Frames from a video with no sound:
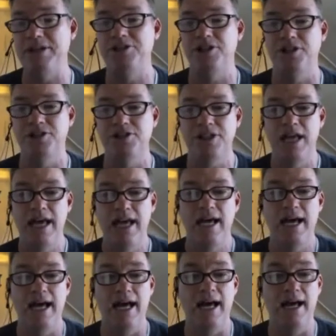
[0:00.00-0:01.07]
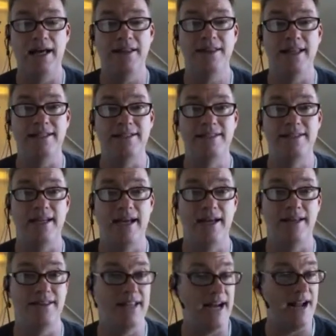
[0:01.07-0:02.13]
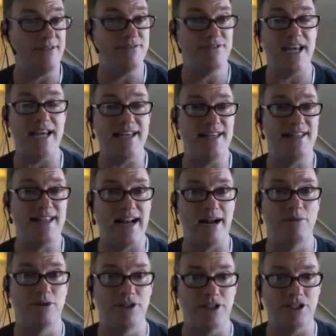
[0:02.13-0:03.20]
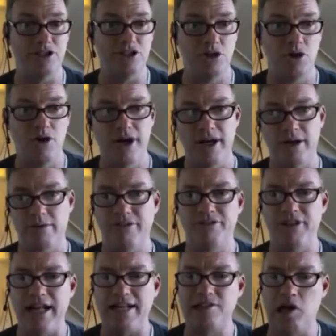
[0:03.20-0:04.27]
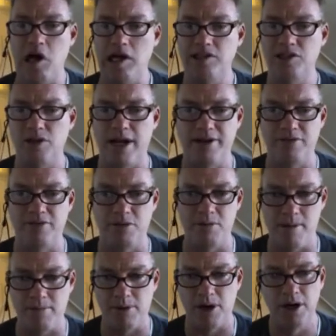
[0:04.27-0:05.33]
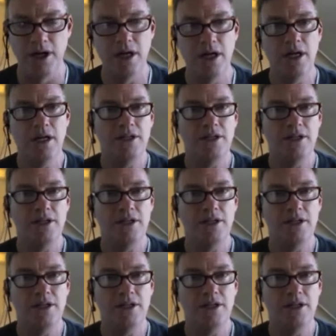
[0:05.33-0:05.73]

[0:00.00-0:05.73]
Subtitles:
pictures that I've taken that I really enjoy and reflect on, so I can remember,